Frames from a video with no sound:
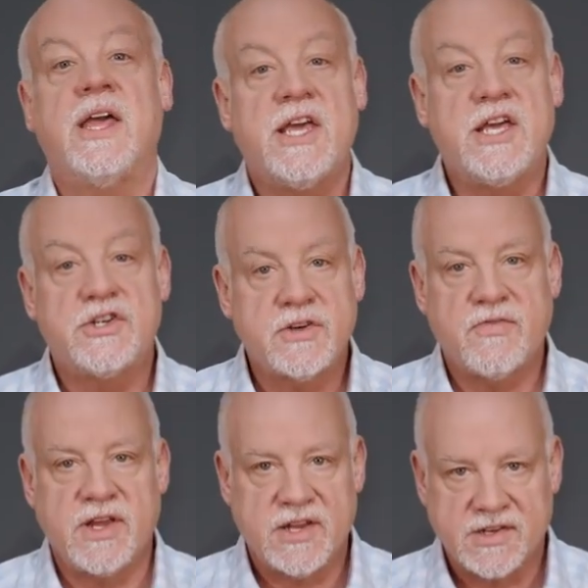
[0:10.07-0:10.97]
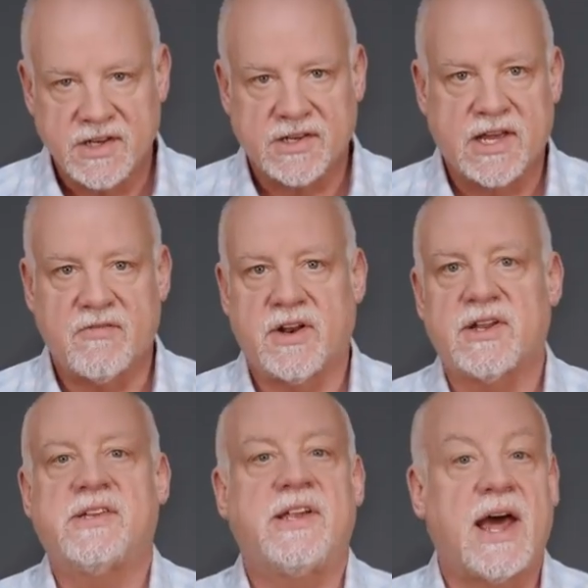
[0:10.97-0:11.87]
Each of these is given a
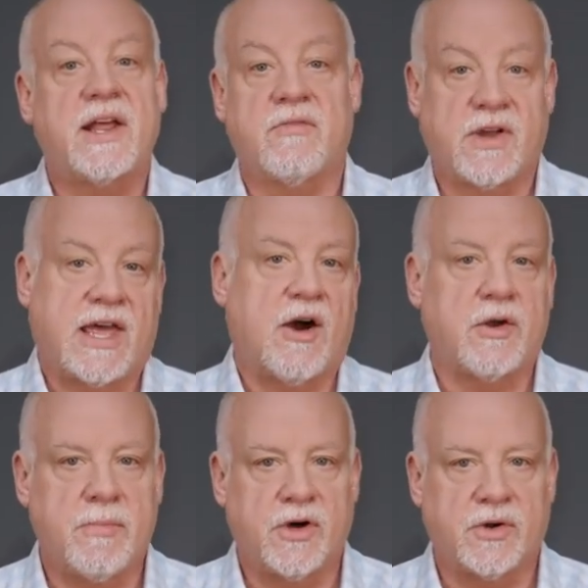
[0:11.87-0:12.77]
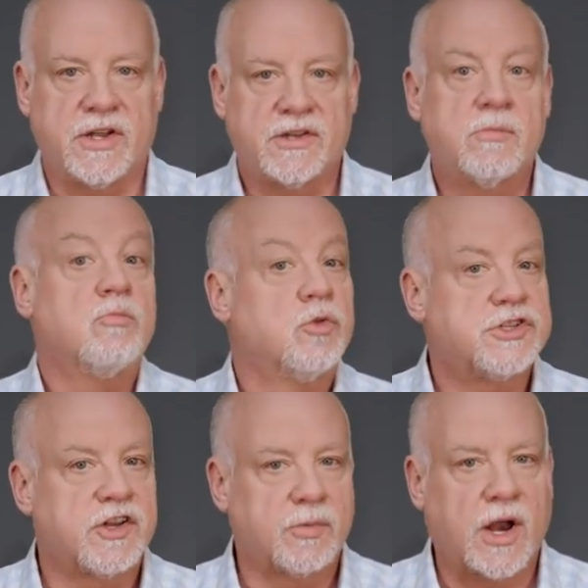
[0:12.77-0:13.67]
set of accountabilities,
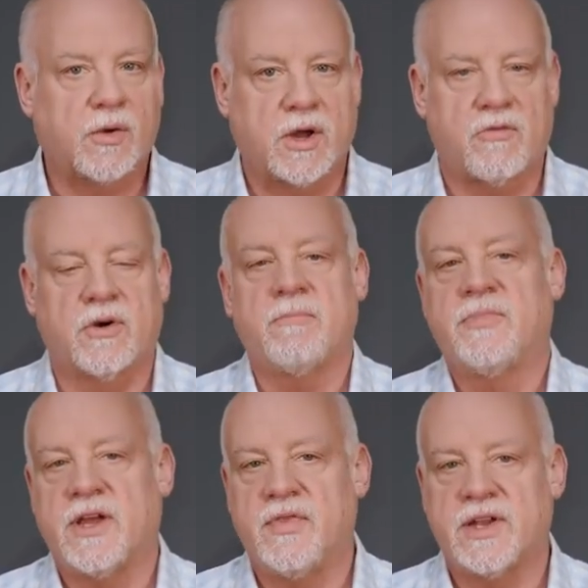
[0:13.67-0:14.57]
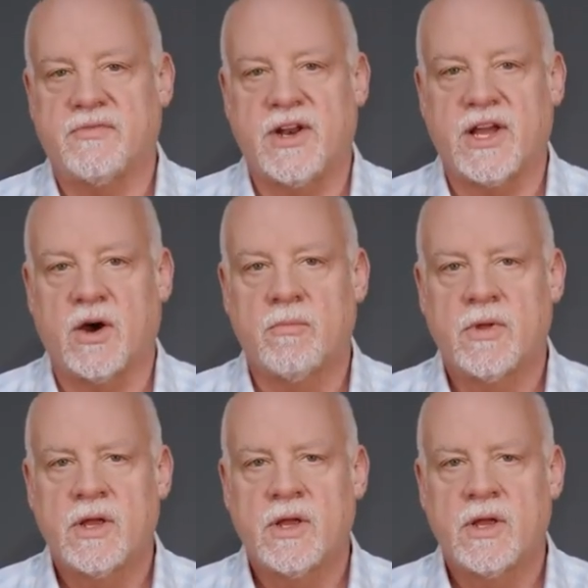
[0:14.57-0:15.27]
which is what I'll cover in this video.